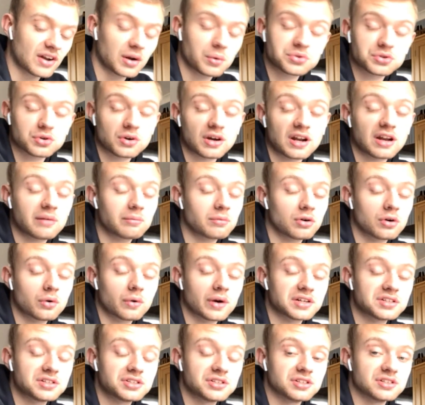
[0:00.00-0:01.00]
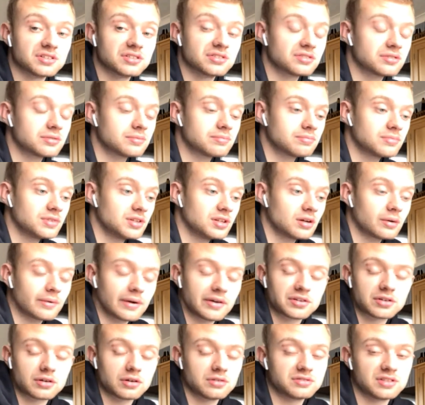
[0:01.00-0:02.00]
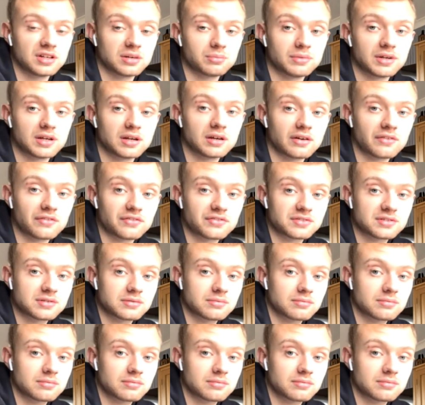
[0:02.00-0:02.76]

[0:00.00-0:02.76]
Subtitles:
anyone's got any more questions, you know how to contact me. I've